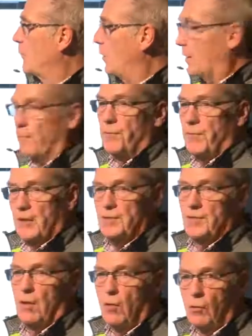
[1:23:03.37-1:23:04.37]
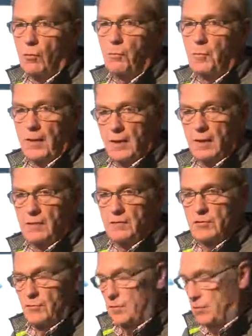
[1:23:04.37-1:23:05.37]
Well, that's a whole pile
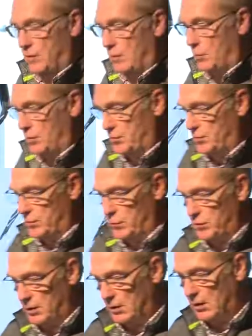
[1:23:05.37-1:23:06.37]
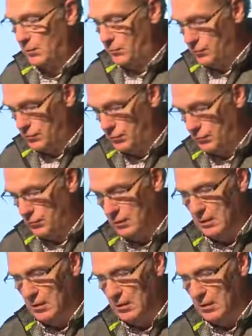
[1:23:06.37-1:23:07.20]
of interesting questions which I can come on to.